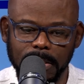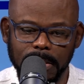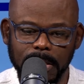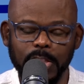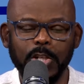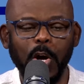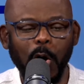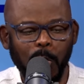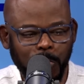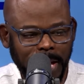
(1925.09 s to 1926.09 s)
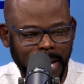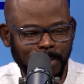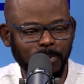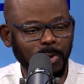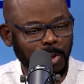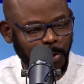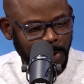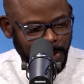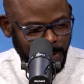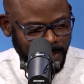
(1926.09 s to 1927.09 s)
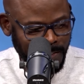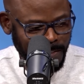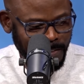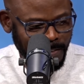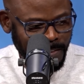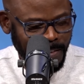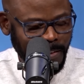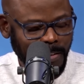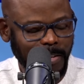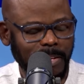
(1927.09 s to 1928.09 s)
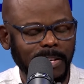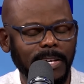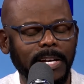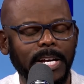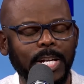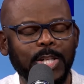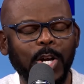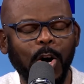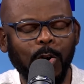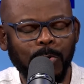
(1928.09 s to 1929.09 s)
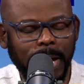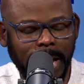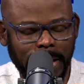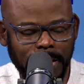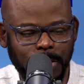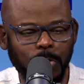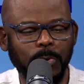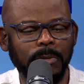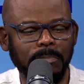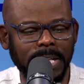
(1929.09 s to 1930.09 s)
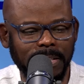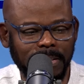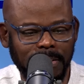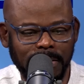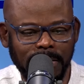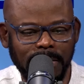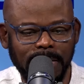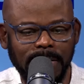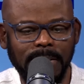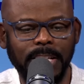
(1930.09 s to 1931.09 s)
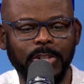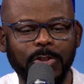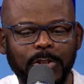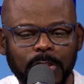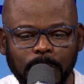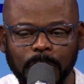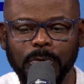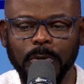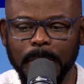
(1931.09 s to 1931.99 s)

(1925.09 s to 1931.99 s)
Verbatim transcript: It's okay, if you're a Christian, mm-hmm. it's okay to admit that you suffer from